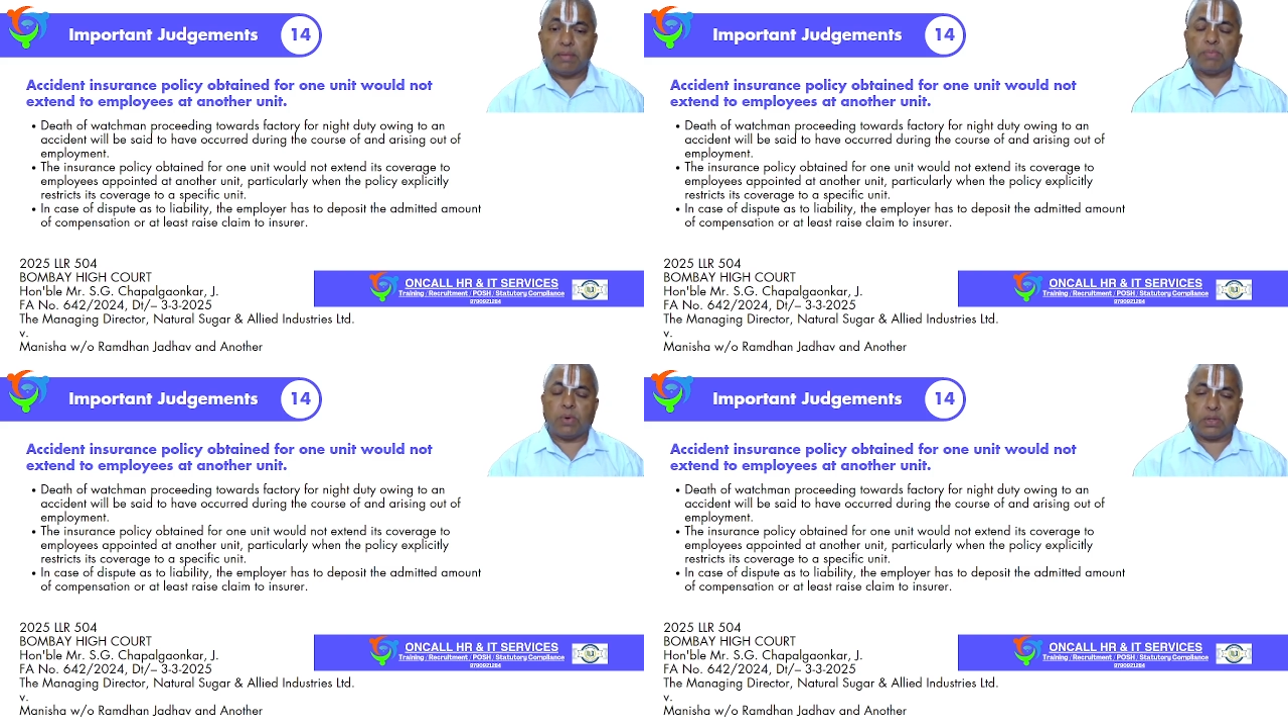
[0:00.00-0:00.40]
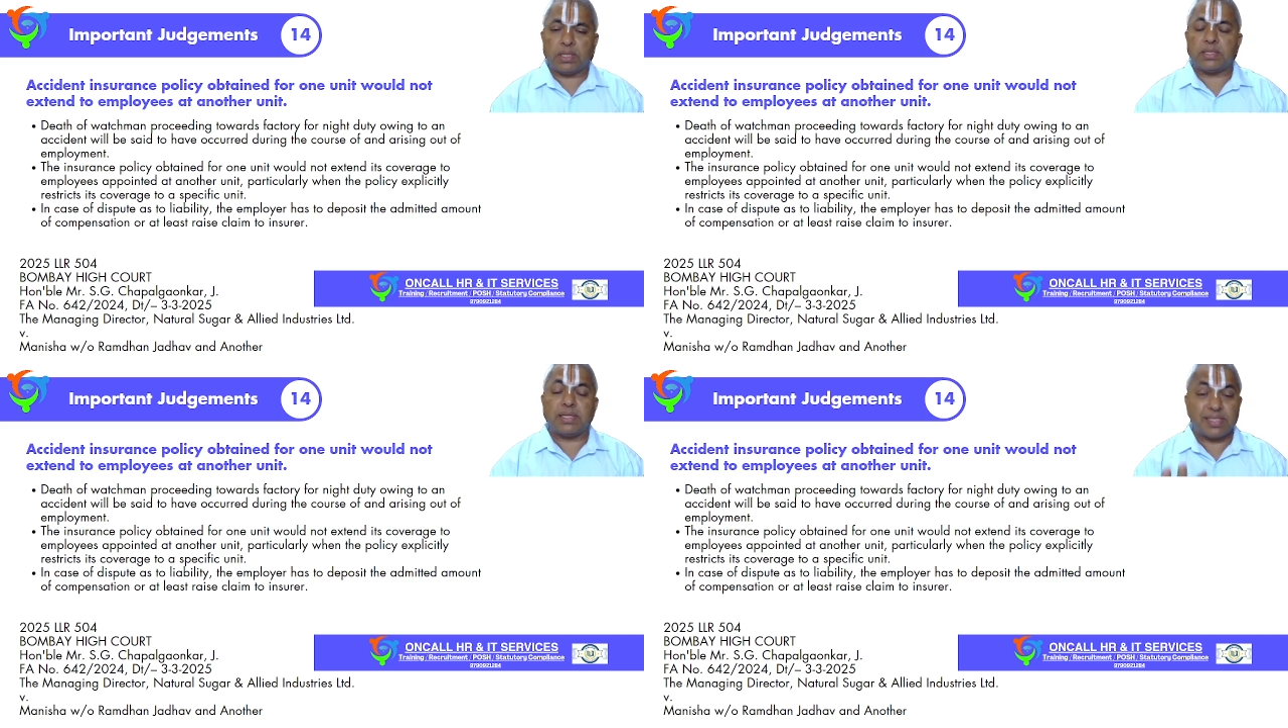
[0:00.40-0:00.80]
Both the
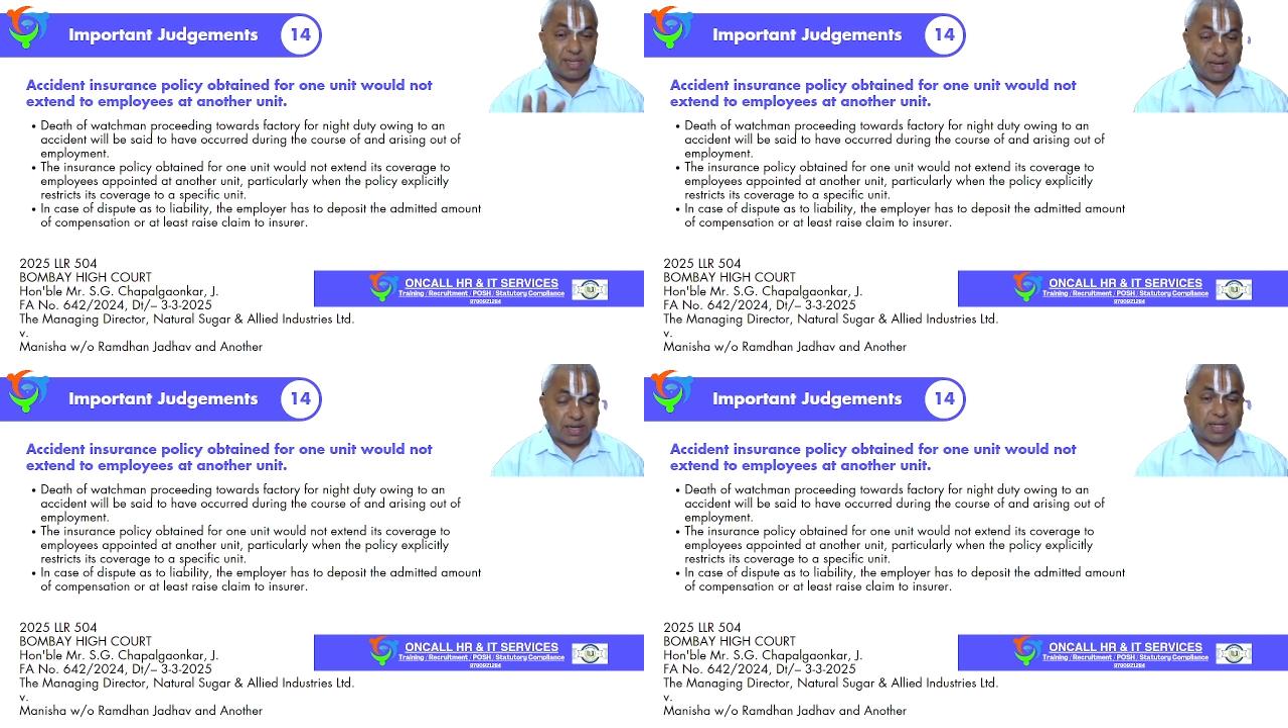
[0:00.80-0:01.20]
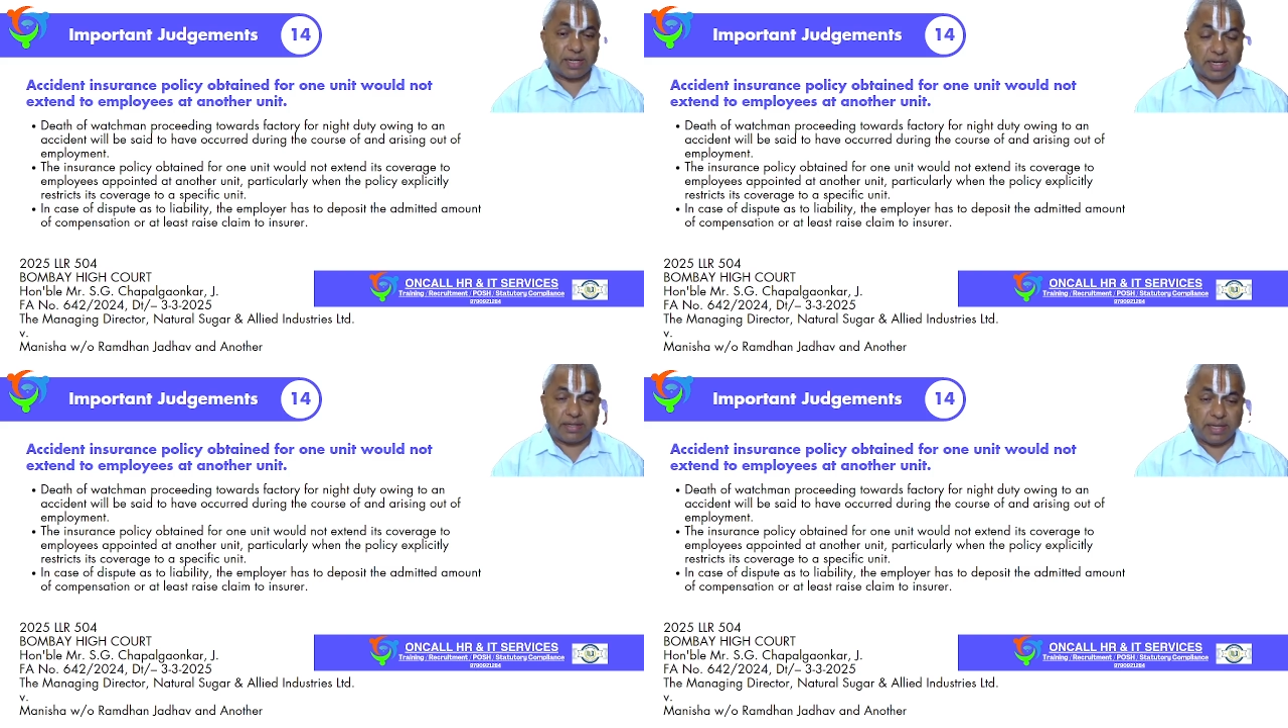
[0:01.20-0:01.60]
things not
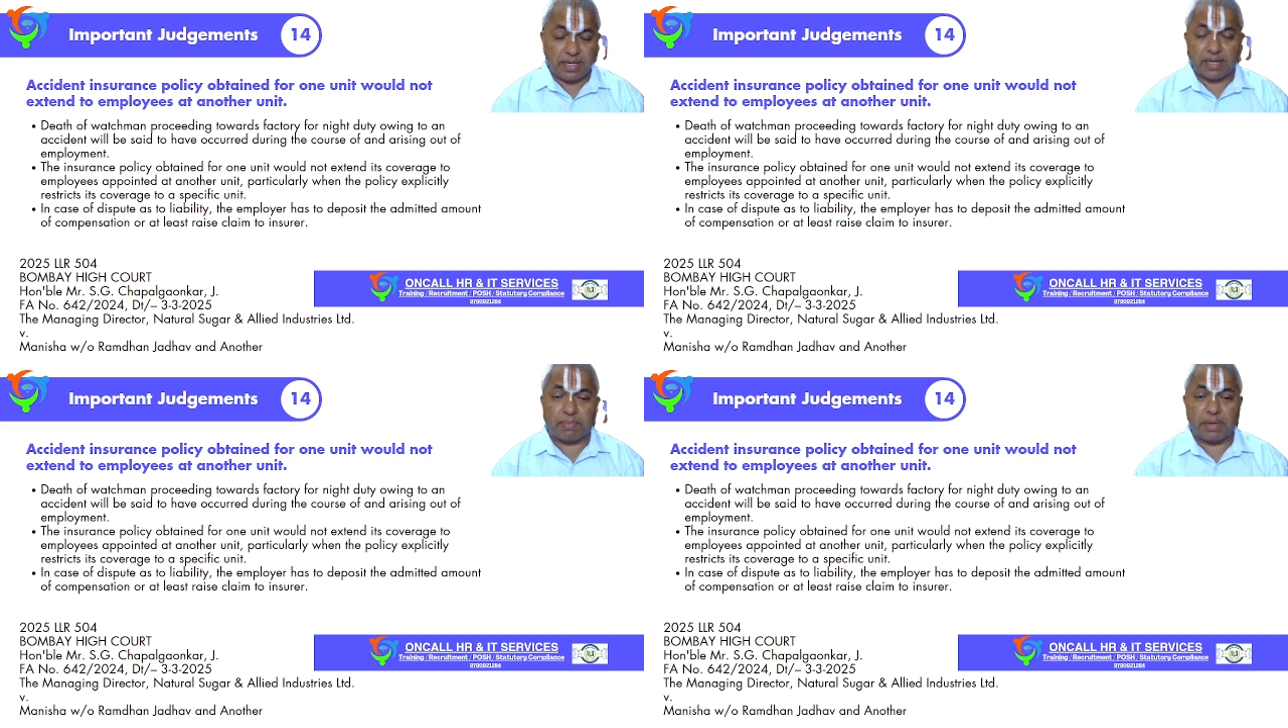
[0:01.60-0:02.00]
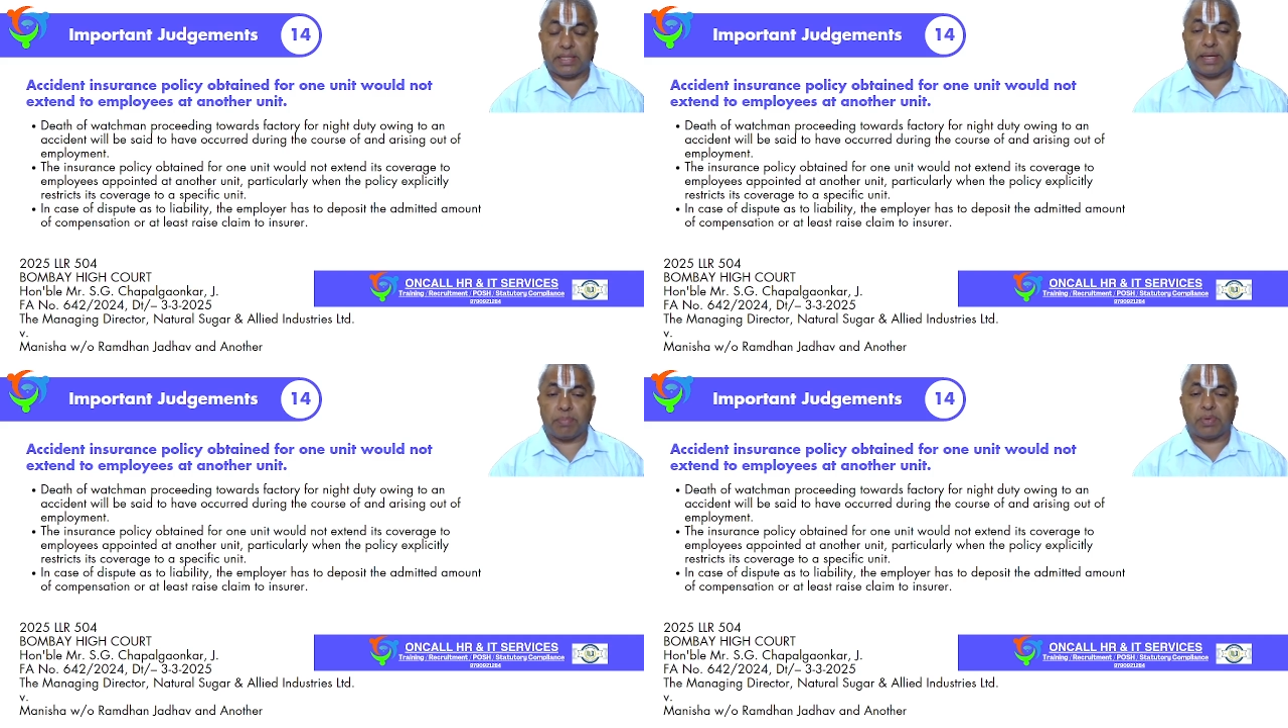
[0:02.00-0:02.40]
done here by
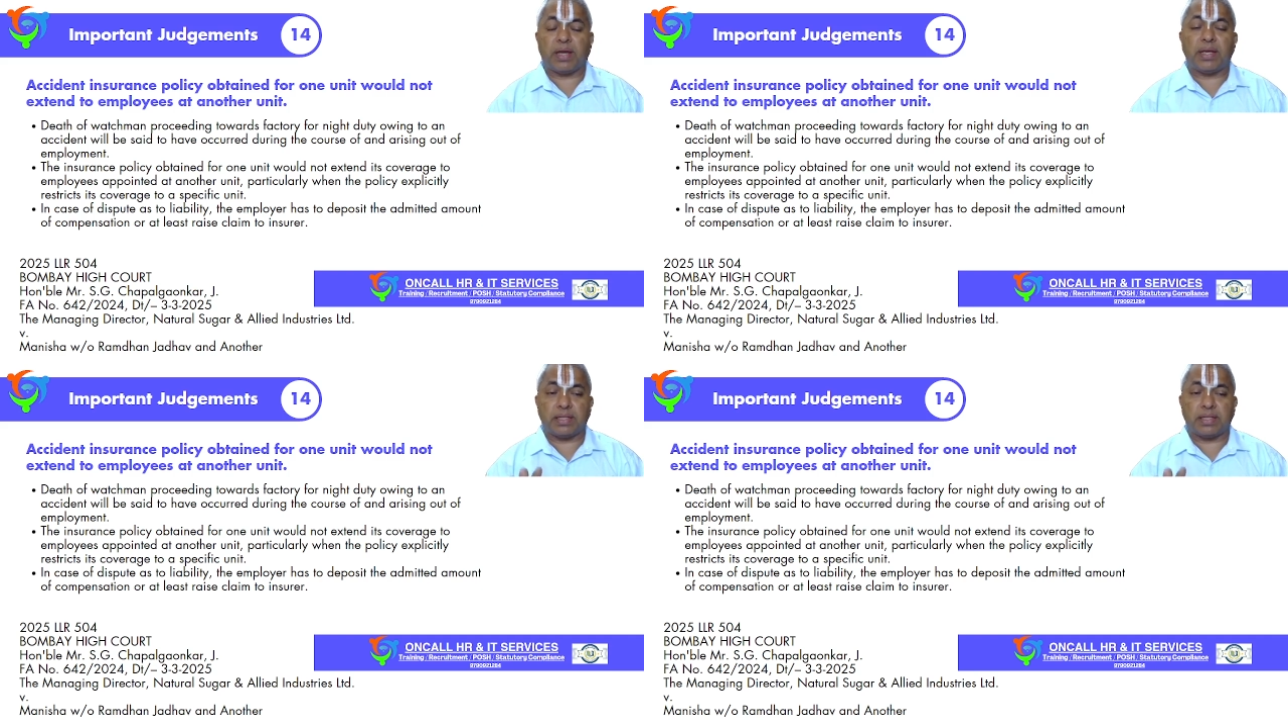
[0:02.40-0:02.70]
the employer.